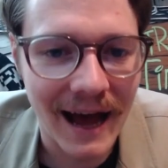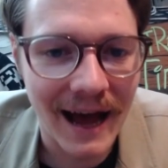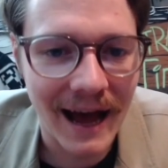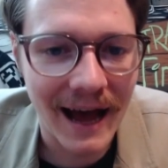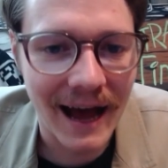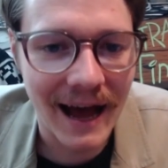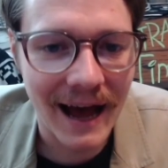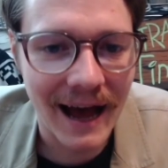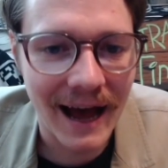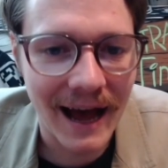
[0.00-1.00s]
we are
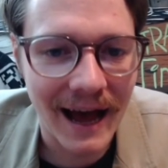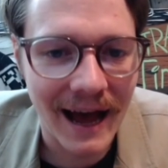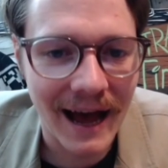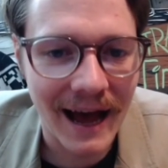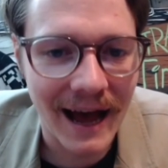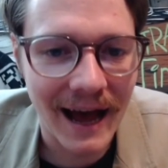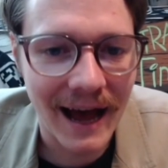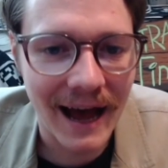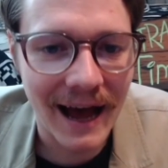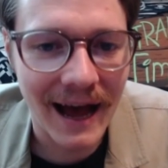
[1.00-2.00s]
building the show
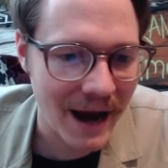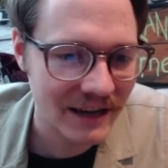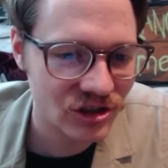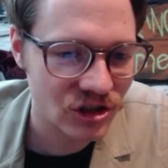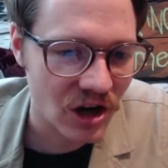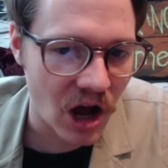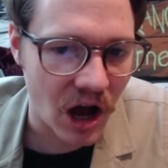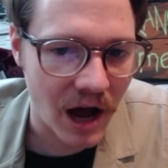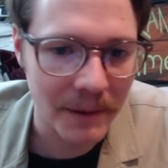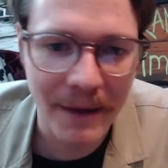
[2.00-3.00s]
from scratch
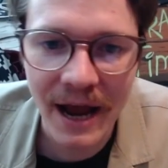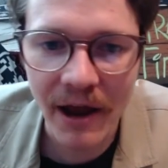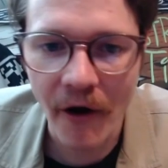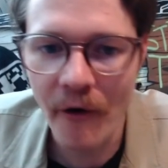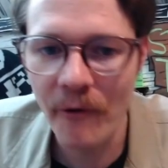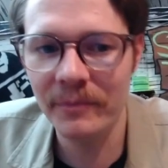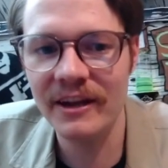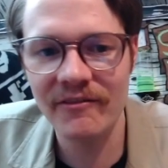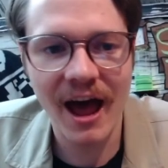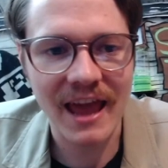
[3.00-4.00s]
on my home
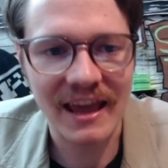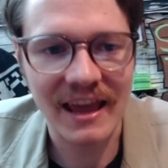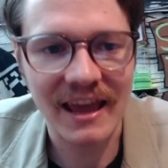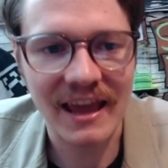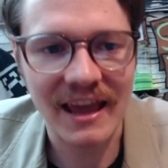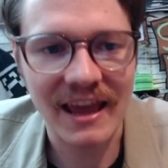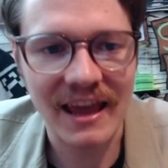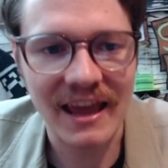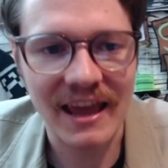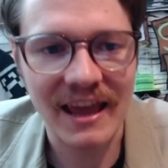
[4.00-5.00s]
device
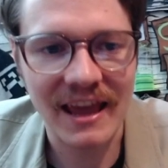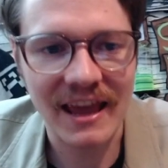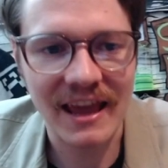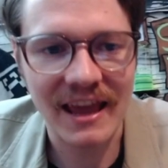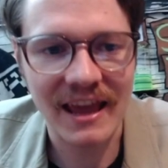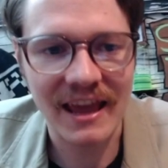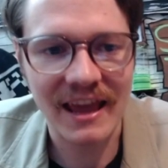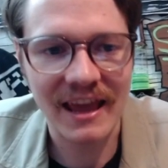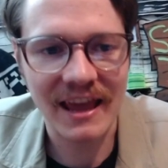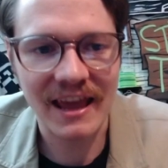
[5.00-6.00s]
here
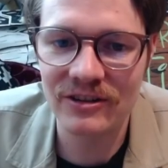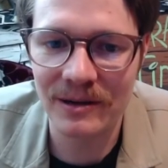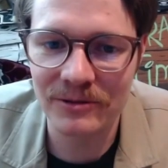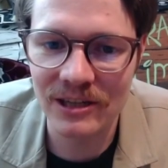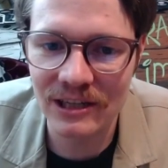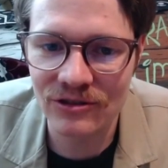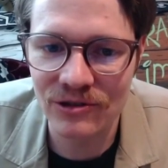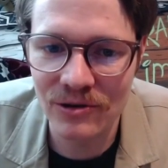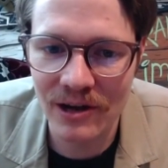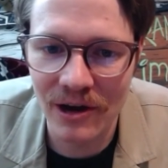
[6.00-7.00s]
at the Strange Times Indeed
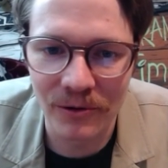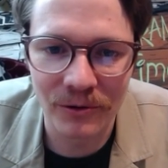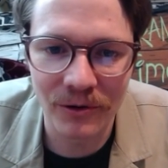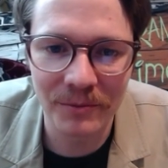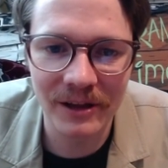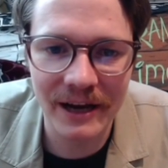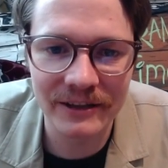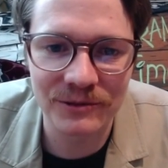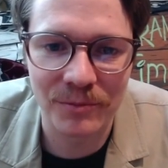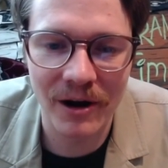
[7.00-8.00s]
studio. Normally I
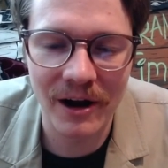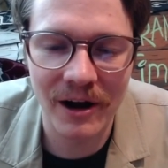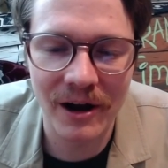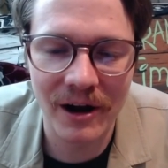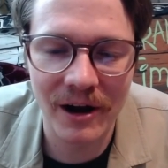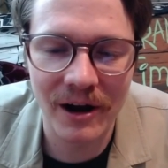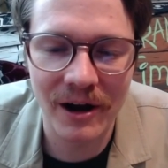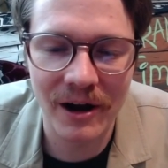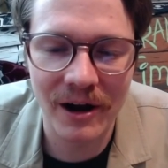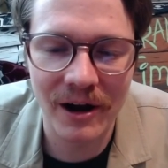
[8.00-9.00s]
just broadcast
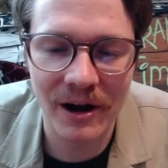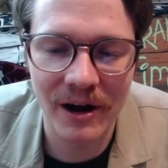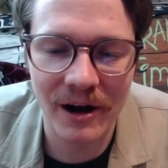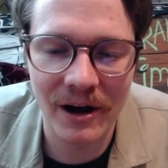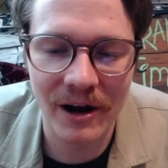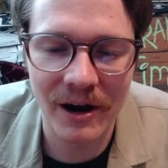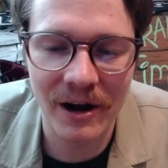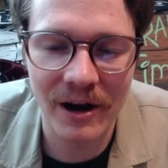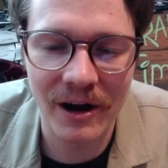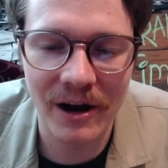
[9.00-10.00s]
right out to
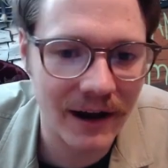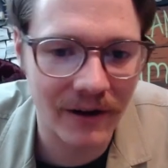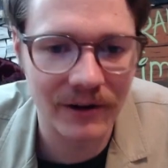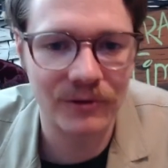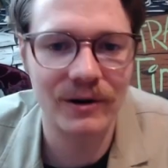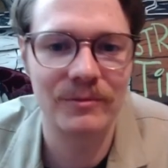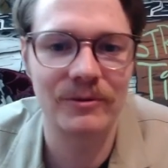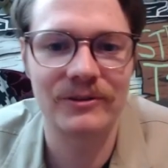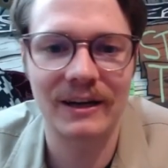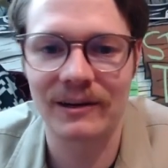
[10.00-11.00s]
Stephen Craig, our
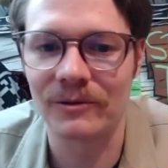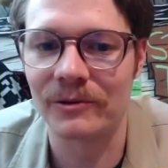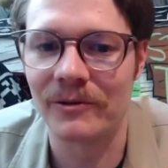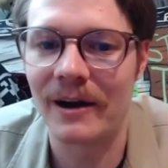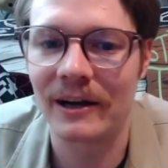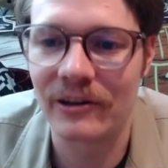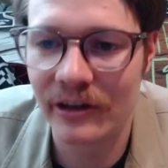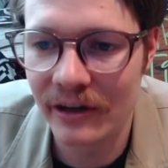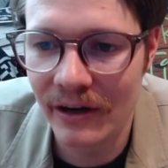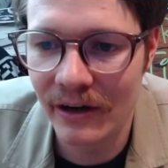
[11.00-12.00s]
incredible technical
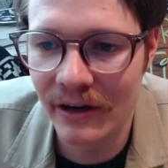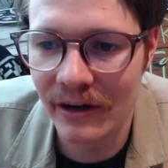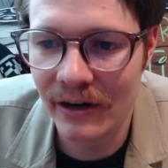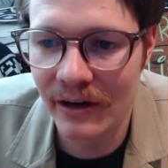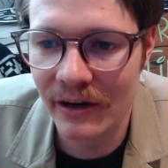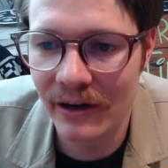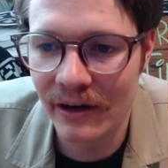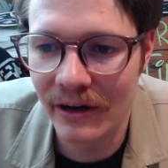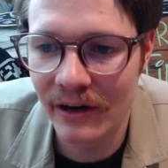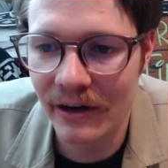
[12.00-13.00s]
director,
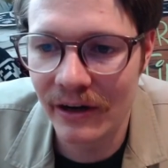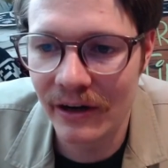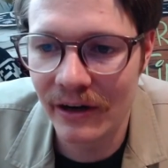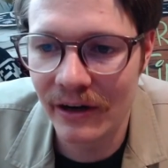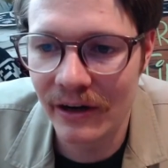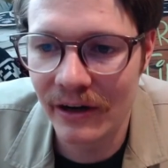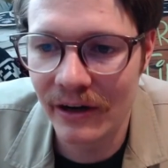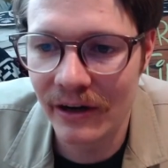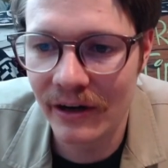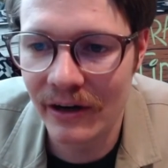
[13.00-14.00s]
and he does all the heavy
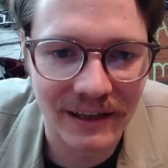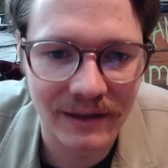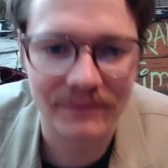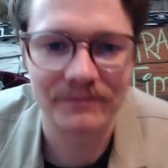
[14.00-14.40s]
lifting.